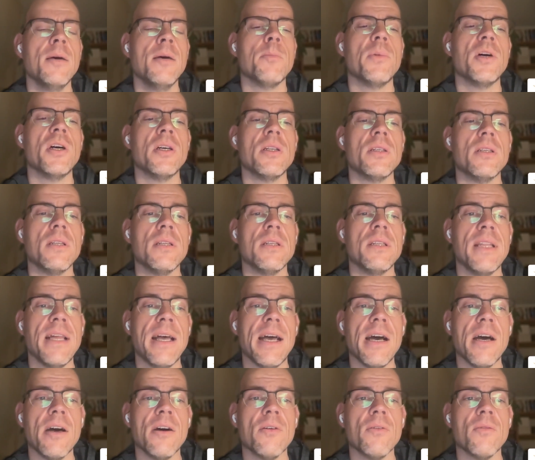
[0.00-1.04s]
But
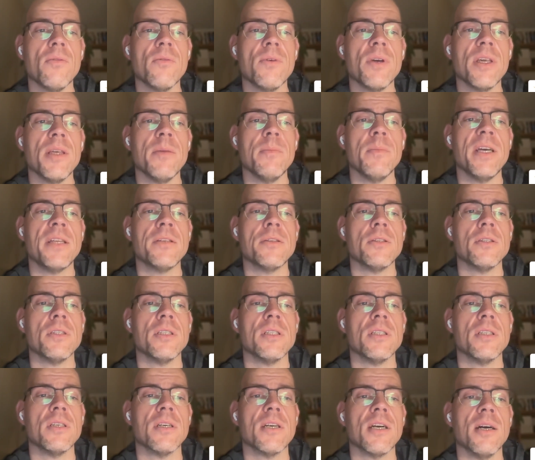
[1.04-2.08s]
now, we mentioned
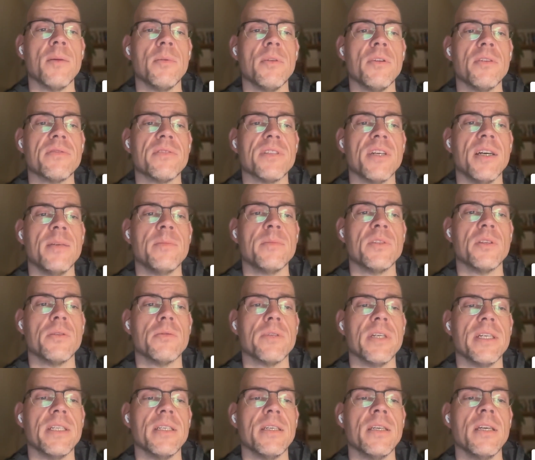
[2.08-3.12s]
it a couple of times
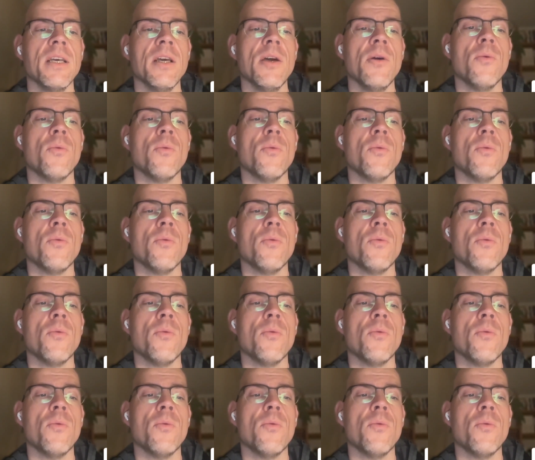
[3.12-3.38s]
already,